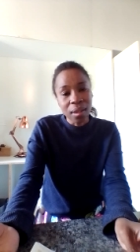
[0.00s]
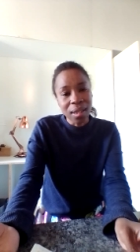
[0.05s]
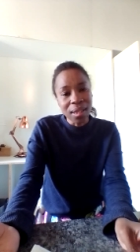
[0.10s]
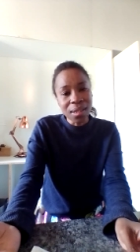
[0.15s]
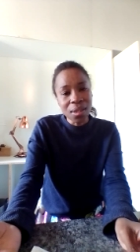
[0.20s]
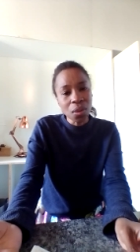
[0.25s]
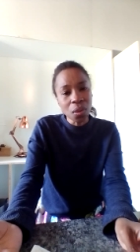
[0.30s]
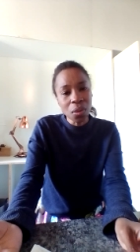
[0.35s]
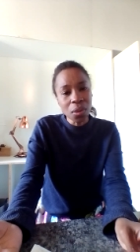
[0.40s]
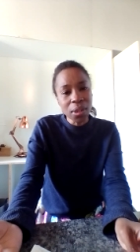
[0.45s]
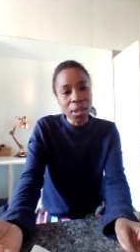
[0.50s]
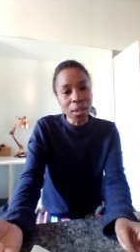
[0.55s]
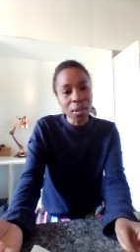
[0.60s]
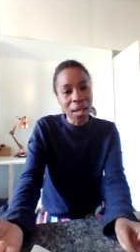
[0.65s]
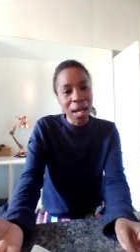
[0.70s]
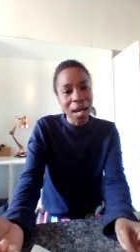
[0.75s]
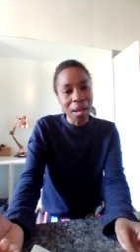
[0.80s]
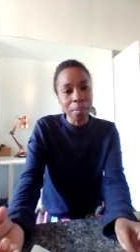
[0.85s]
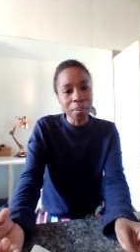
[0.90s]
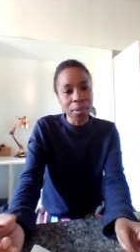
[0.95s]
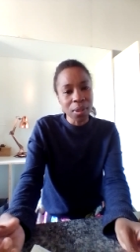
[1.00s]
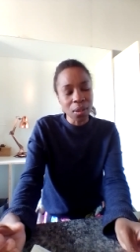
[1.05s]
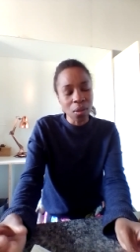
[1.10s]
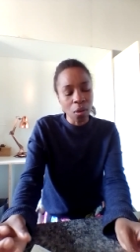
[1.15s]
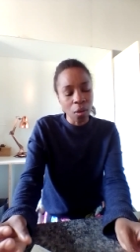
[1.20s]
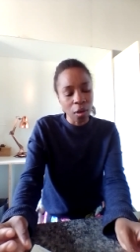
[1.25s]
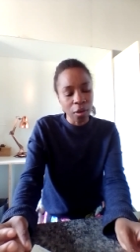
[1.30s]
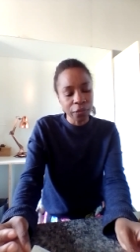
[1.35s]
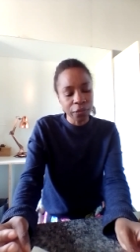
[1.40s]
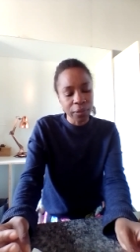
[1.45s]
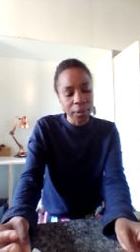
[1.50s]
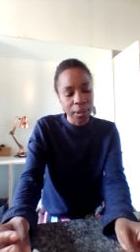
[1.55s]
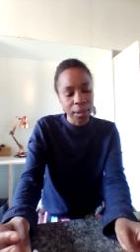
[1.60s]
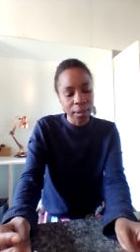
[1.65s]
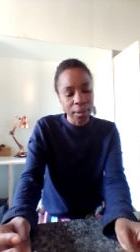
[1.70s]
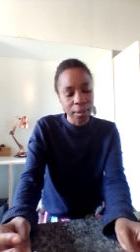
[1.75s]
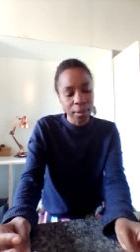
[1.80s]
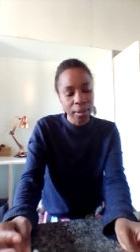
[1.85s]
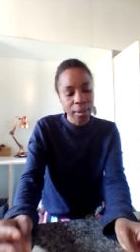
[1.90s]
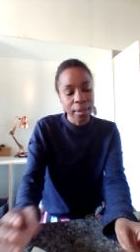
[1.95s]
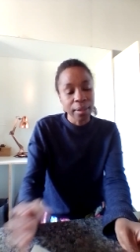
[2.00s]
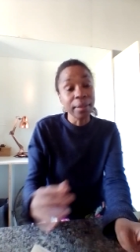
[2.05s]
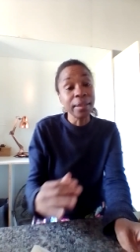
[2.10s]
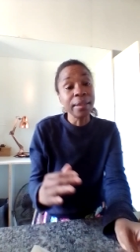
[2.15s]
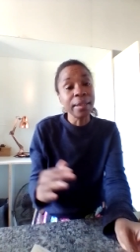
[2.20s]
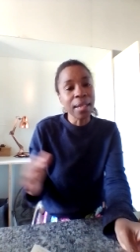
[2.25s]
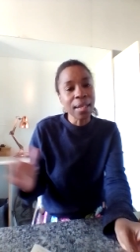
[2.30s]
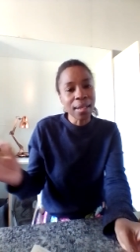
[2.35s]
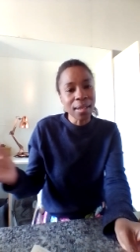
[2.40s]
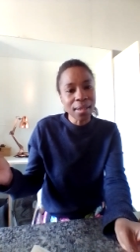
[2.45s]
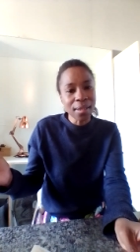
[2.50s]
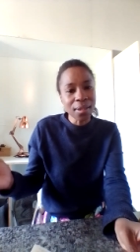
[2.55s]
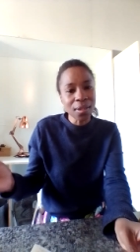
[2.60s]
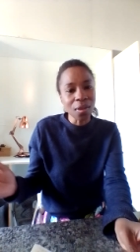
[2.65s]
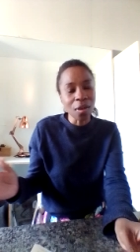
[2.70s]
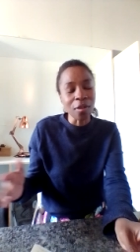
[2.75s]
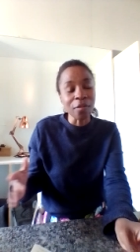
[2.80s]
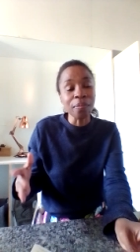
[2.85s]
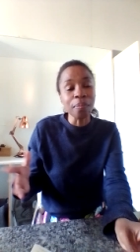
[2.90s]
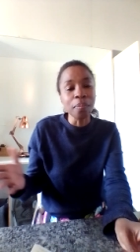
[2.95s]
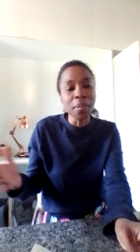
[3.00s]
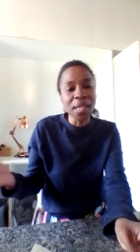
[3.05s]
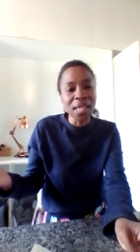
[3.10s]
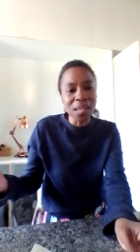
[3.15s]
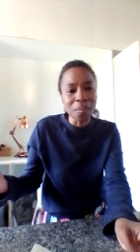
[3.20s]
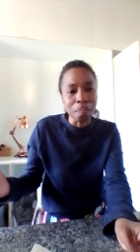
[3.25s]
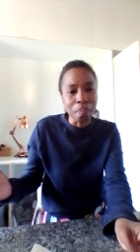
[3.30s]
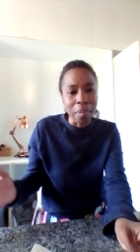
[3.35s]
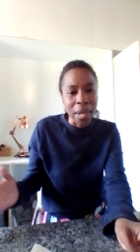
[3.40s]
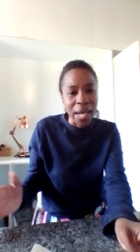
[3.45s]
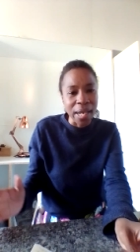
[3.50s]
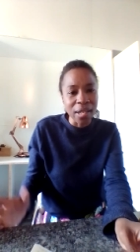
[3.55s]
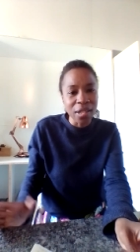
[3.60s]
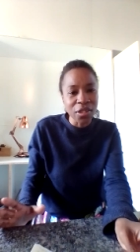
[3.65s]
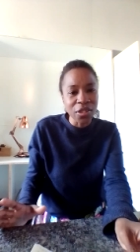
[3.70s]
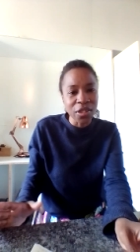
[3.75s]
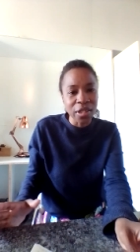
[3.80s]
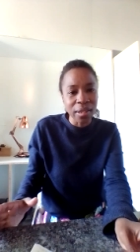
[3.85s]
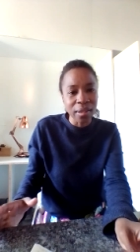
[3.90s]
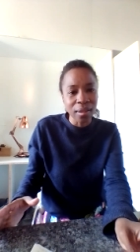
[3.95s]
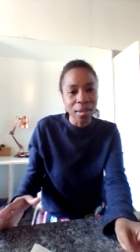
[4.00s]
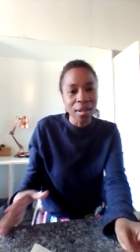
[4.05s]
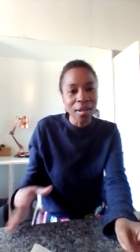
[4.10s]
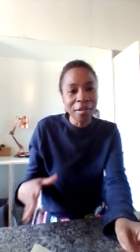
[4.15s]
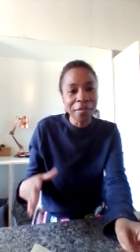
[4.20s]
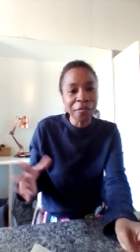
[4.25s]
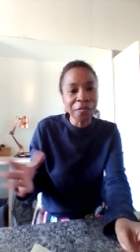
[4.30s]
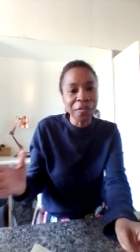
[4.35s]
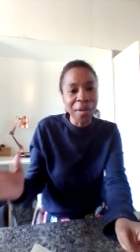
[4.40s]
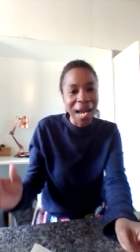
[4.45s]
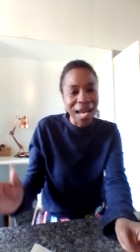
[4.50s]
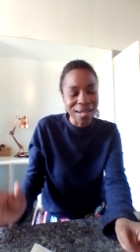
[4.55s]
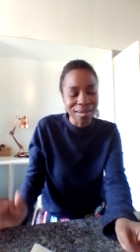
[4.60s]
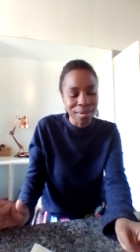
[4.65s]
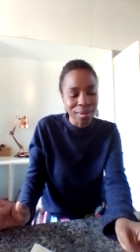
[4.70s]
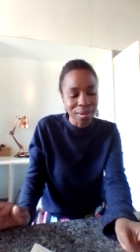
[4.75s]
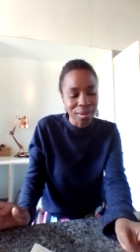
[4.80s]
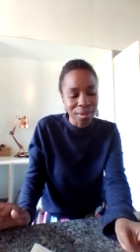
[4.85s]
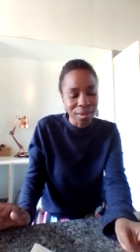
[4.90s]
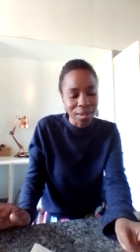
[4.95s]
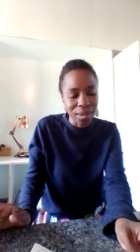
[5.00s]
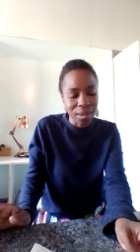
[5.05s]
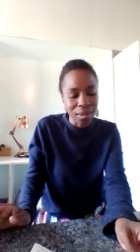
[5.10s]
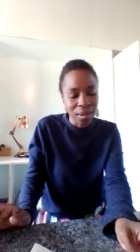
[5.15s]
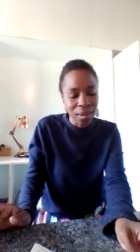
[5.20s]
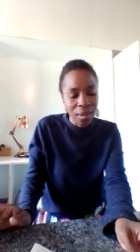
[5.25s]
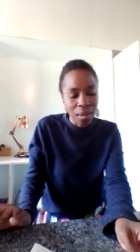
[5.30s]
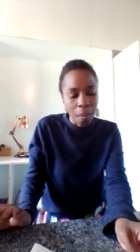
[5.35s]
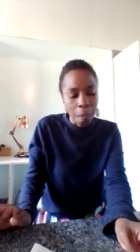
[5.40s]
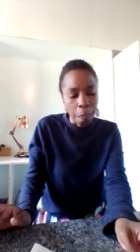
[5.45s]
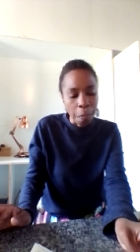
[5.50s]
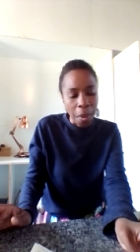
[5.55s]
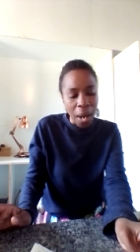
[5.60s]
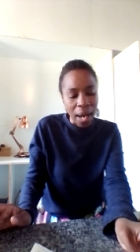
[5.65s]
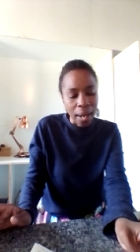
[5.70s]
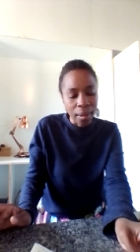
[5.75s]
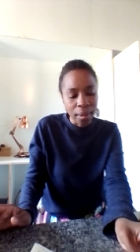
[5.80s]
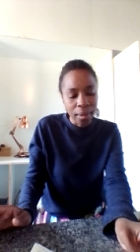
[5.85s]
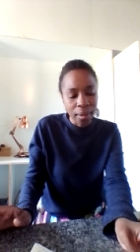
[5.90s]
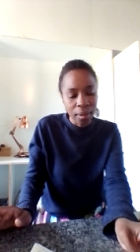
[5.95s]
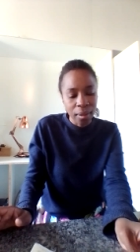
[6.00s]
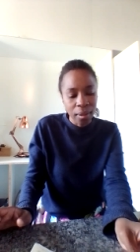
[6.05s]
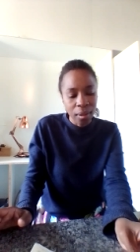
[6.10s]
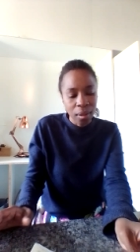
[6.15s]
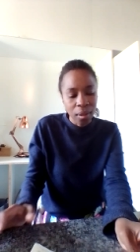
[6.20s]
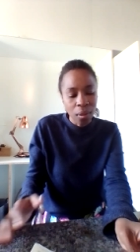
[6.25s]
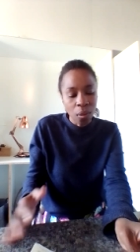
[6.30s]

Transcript: this also comes after years of mismanaging funds by